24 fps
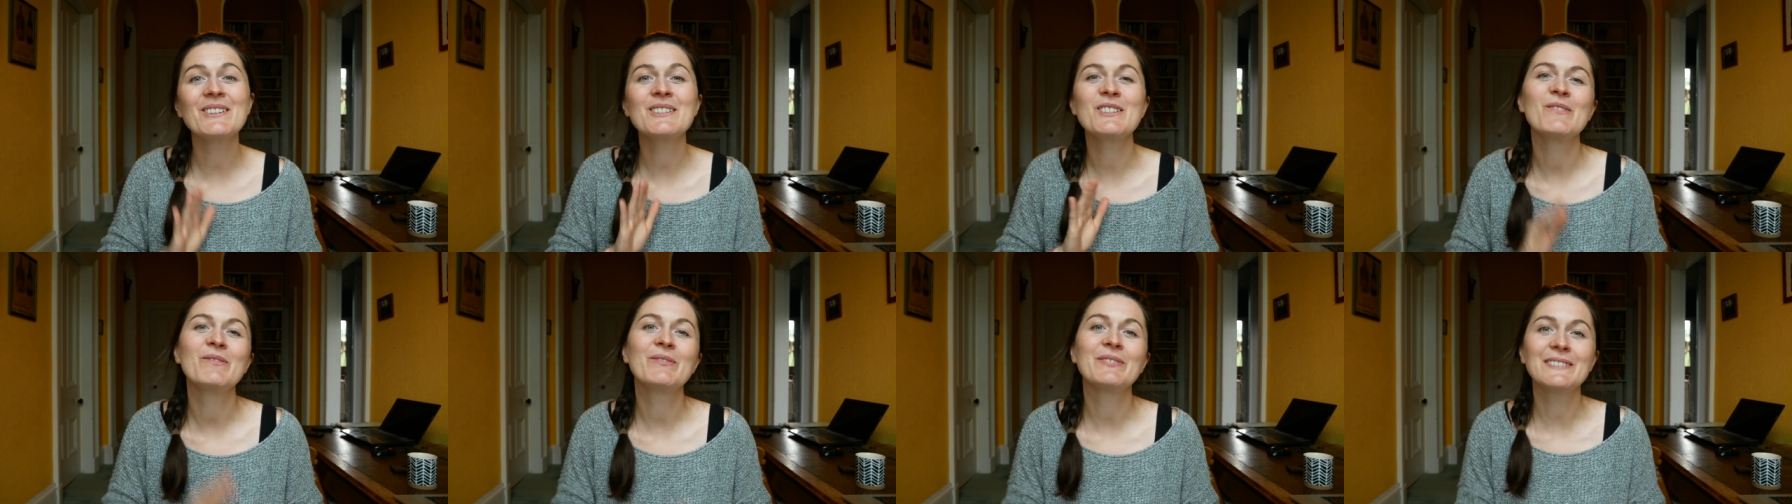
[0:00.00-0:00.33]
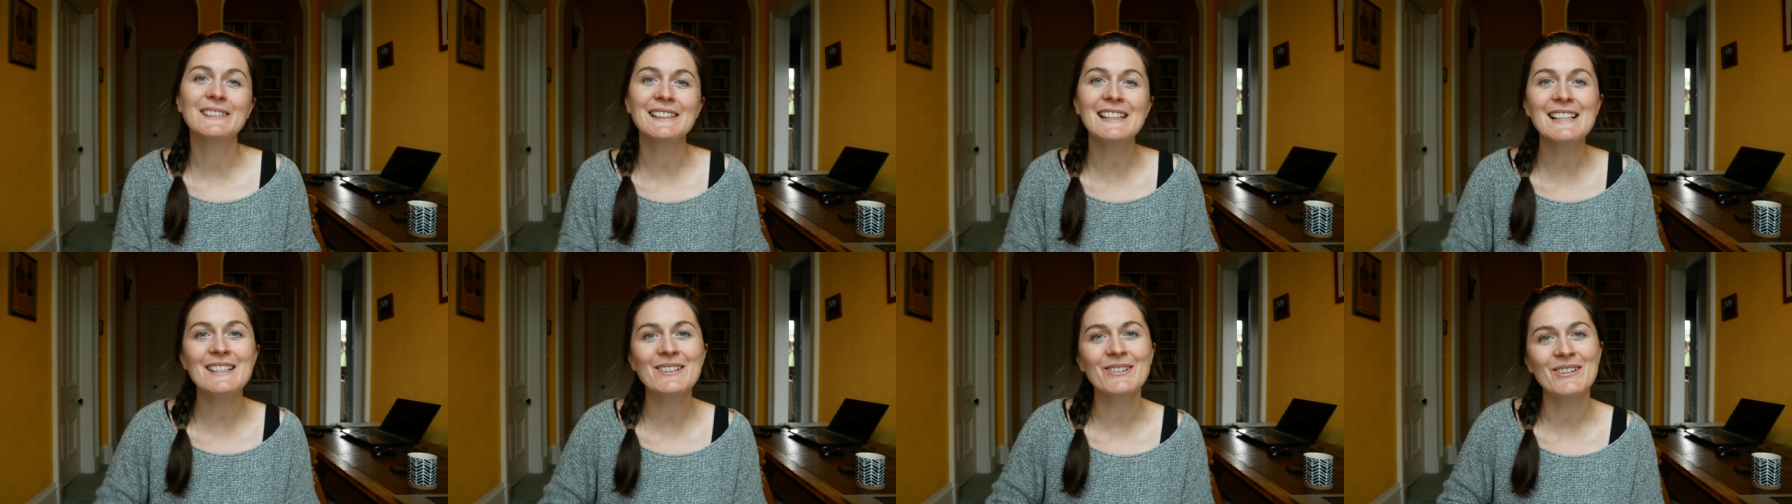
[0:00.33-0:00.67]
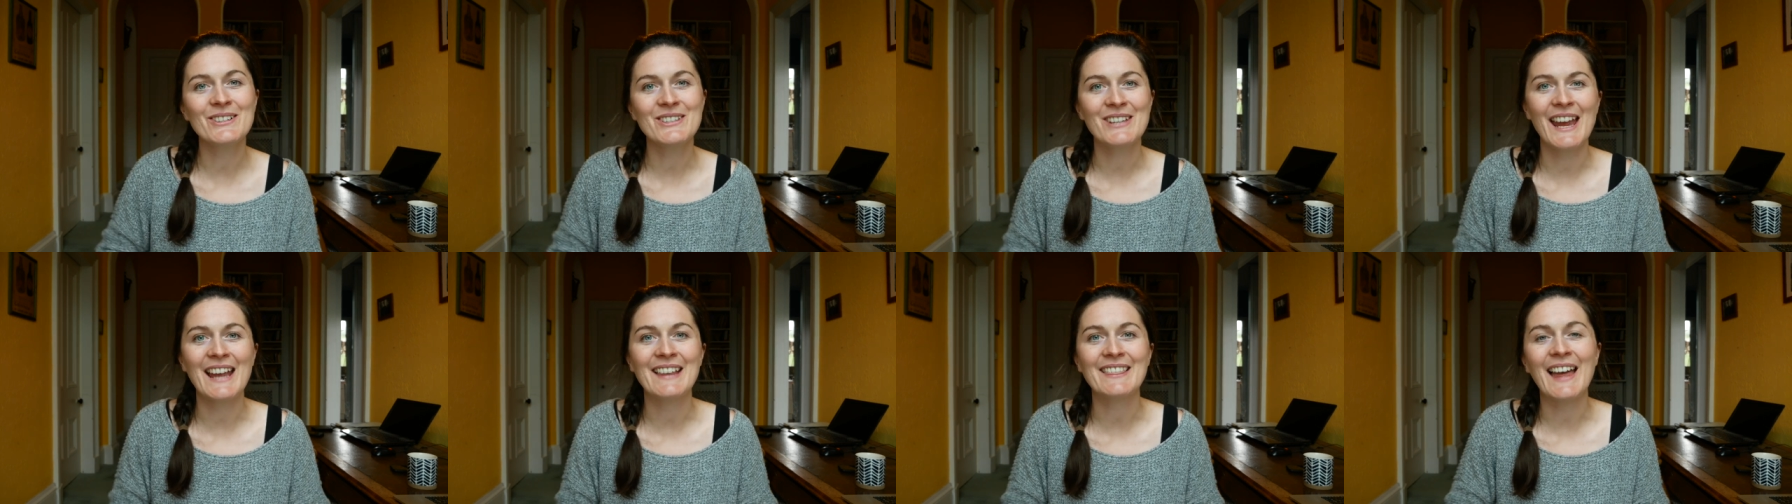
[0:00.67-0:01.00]
so please go
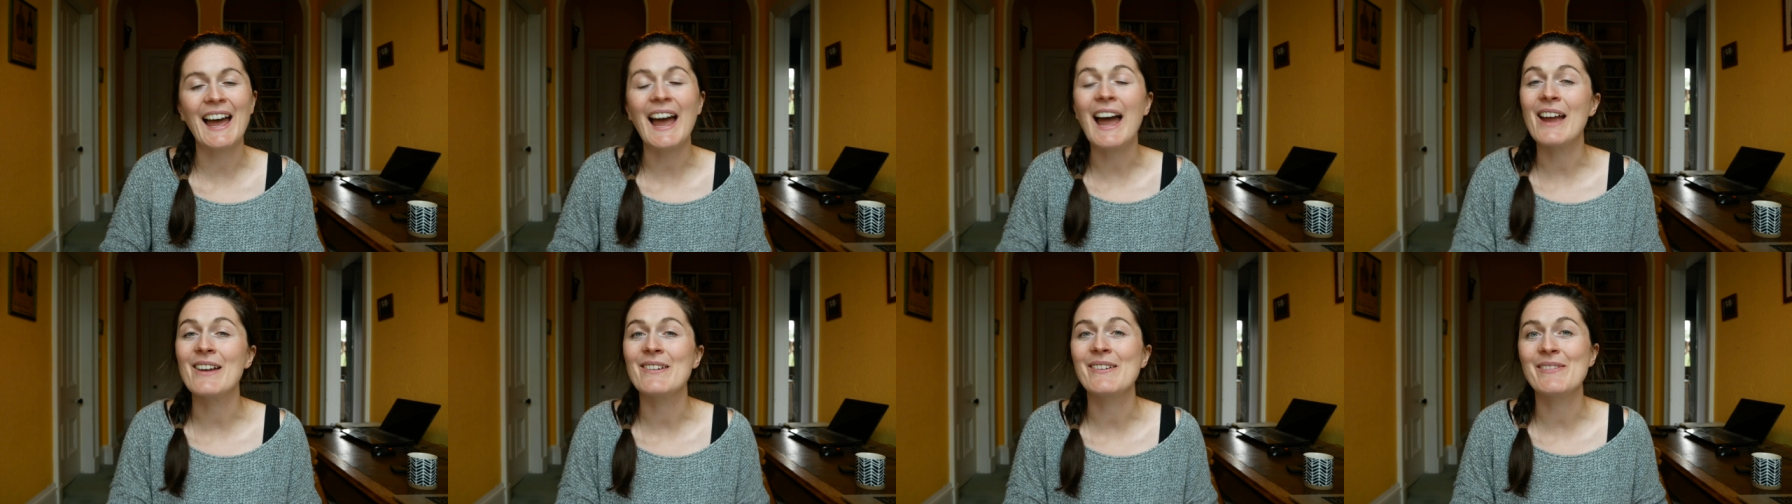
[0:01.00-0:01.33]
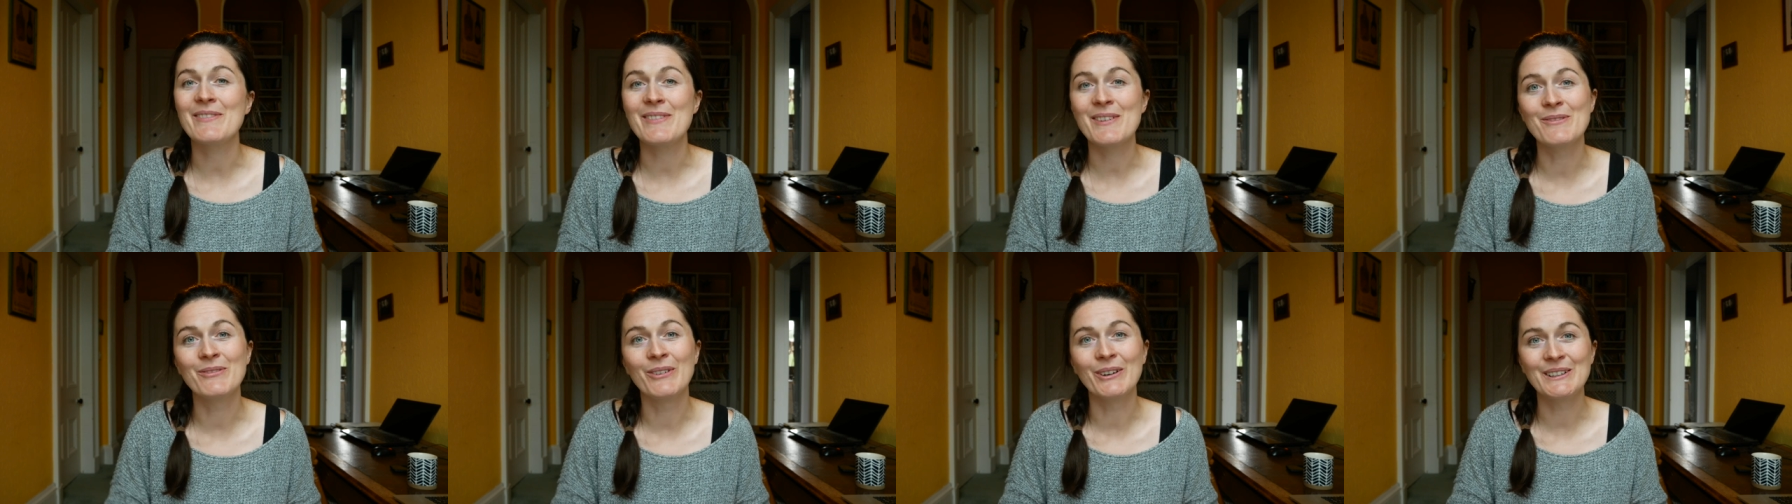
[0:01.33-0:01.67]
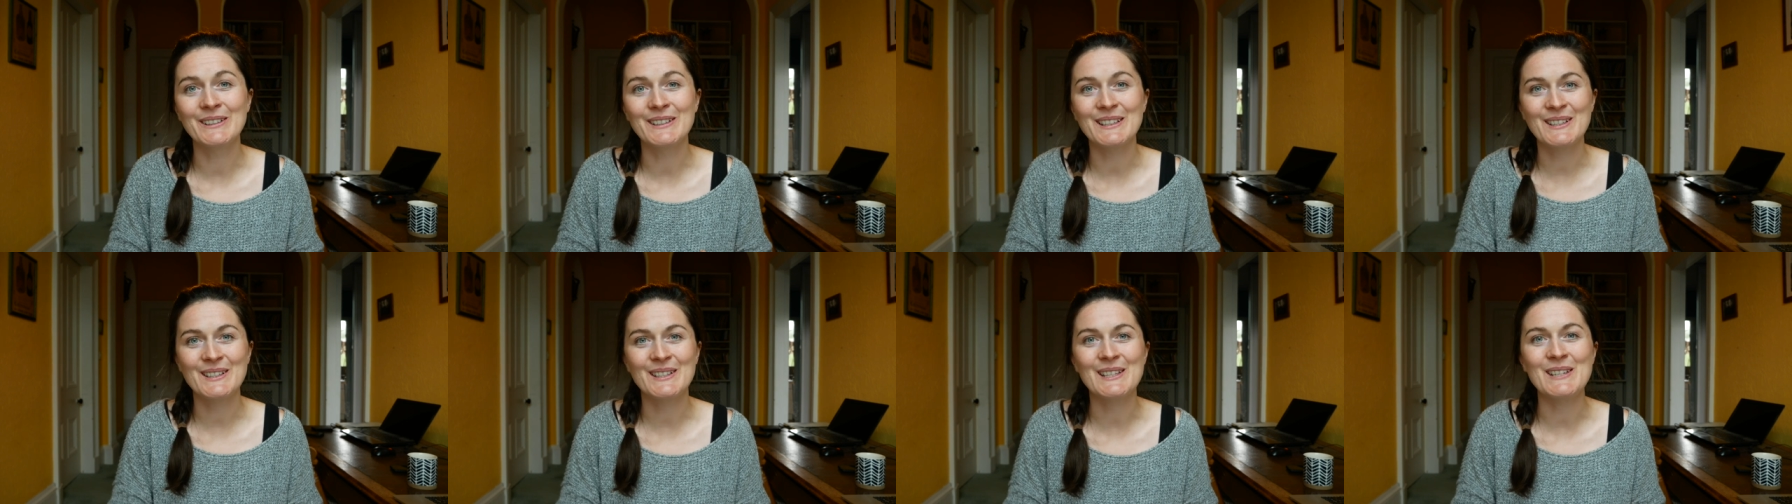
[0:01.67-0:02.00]
check that out if you
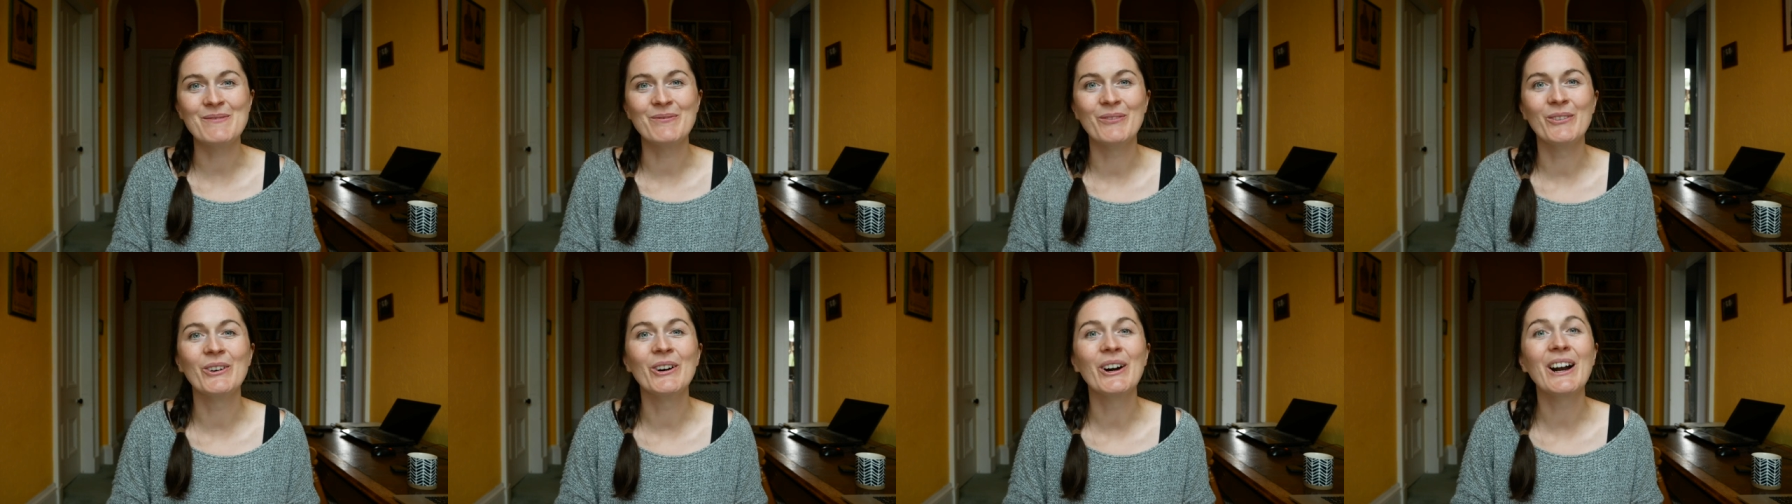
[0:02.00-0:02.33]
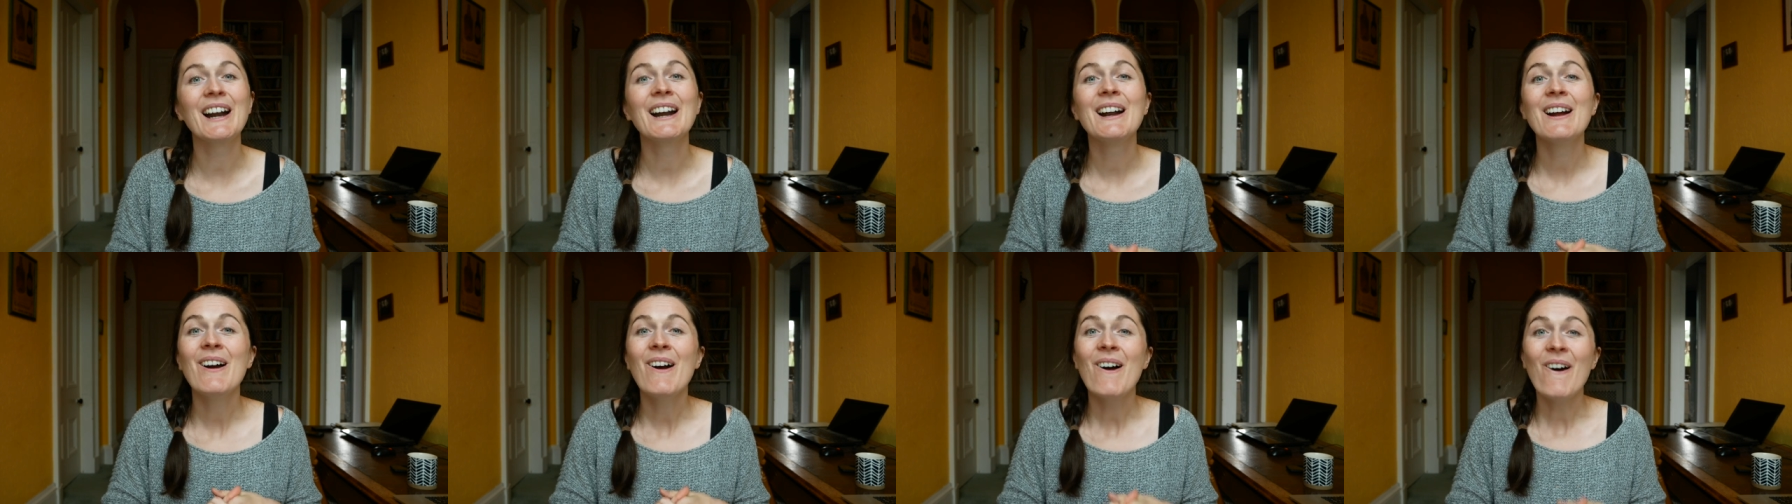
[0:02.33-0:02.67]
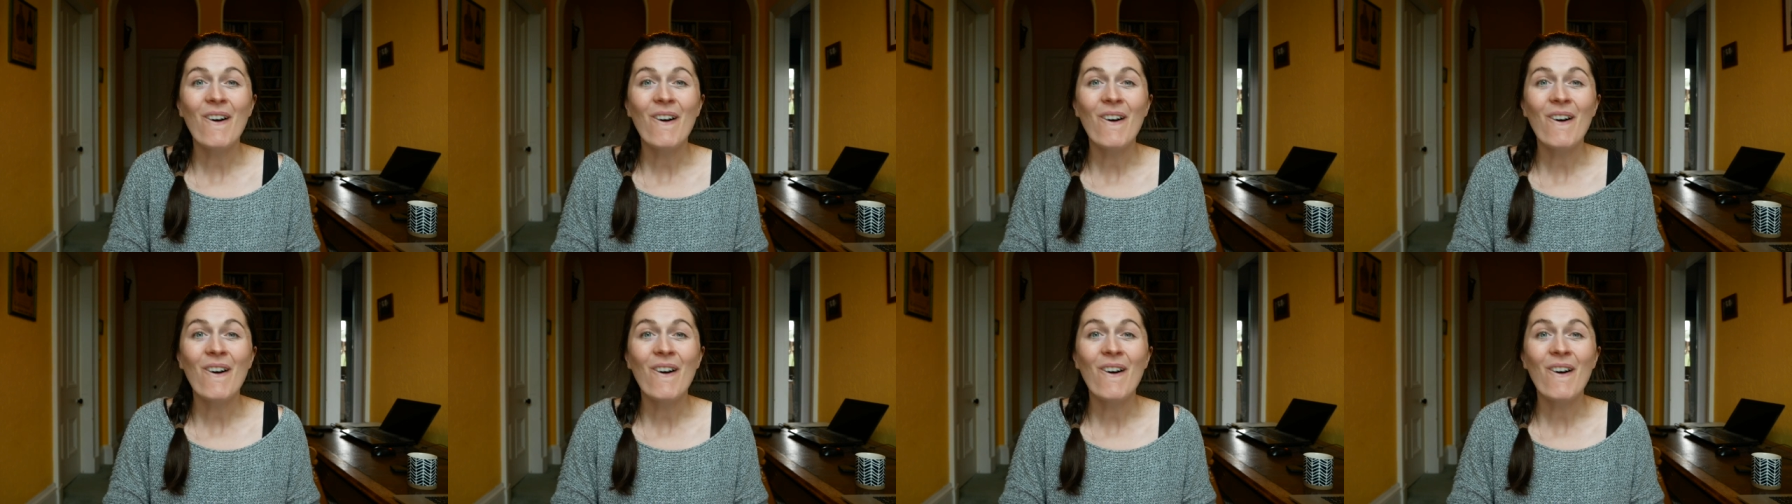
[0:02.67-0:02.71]
want to see more.